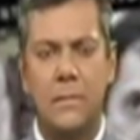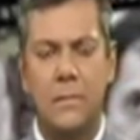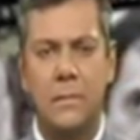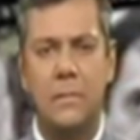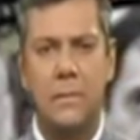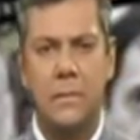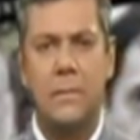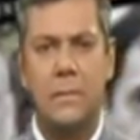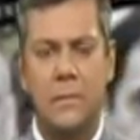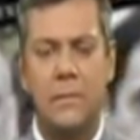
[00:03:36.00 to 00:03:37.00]

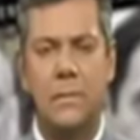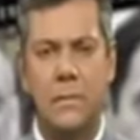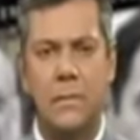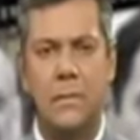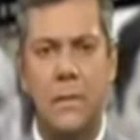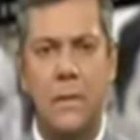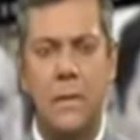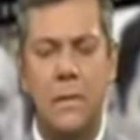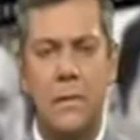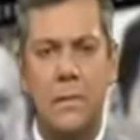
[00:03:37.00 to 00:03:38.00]

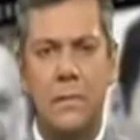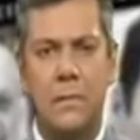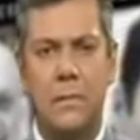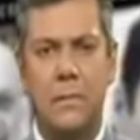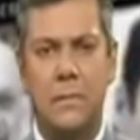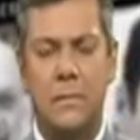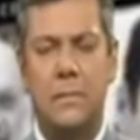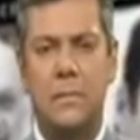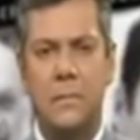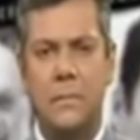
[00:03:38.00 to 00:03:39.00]

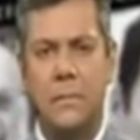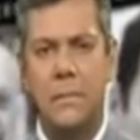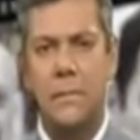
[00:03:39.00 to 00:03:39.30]
(silent)